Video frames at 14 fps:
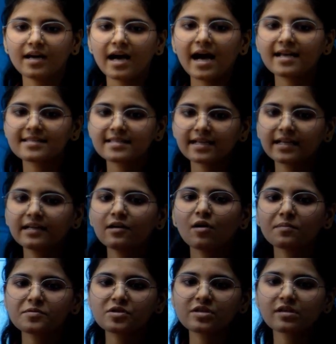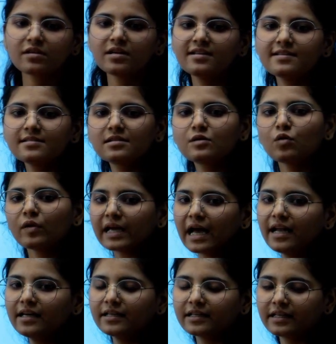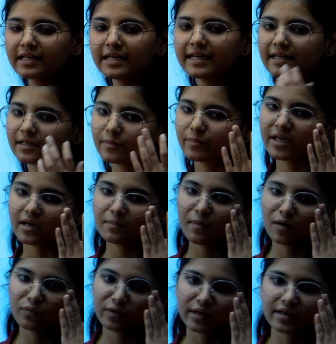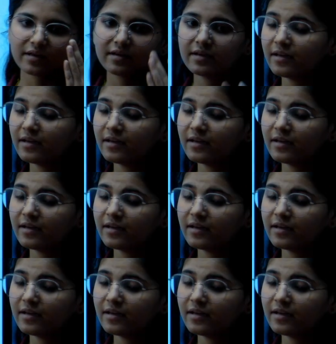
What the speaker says: Our second option is to create a PR boundary.